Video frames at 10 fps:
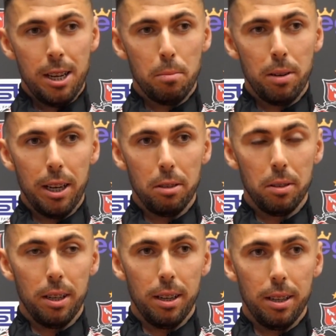I played
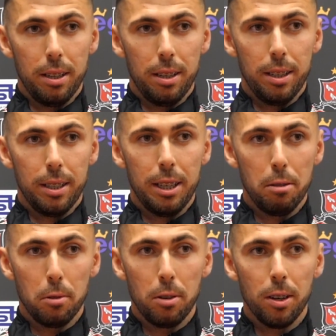with
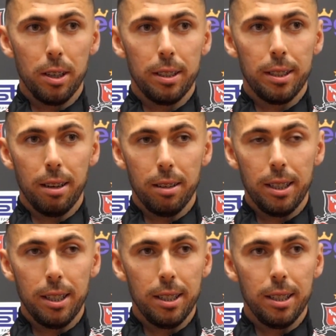Keith Ward, Darryl
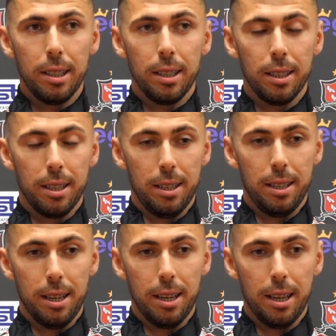Leahy,
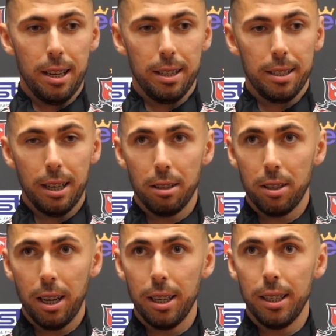Dan
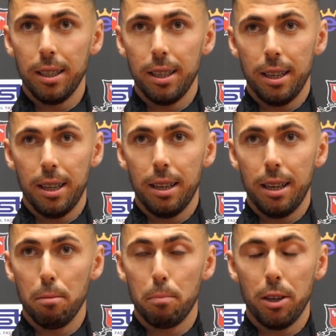O'Kelly
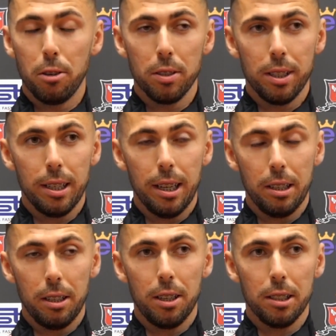at Bowes, and then
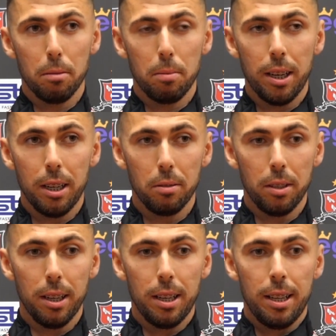I also played
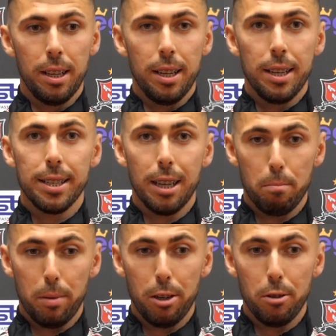with
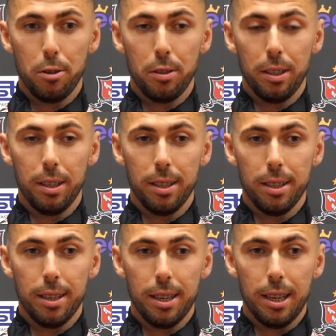Sam Bone
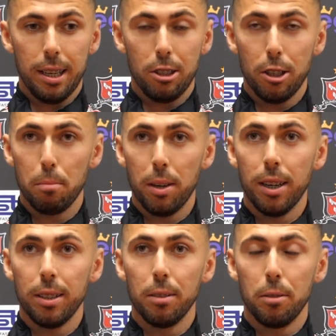and John
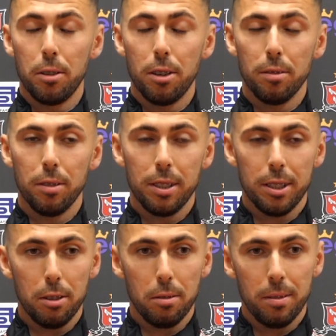Martin at Waterford.
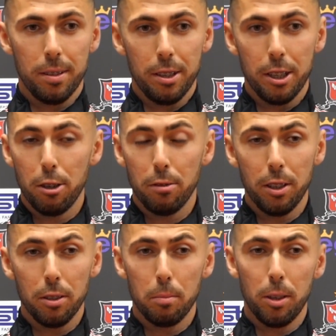So I know a
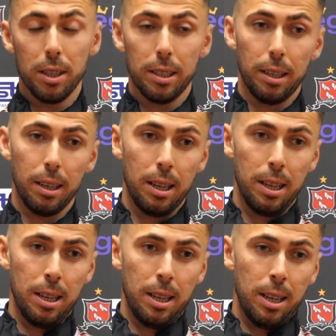few of the boys, and
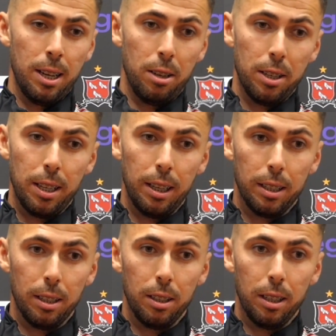I was
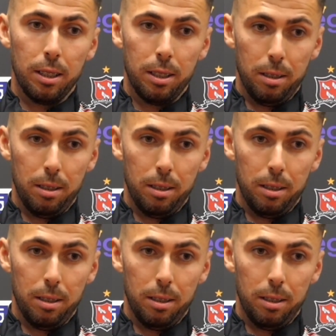thinking, like,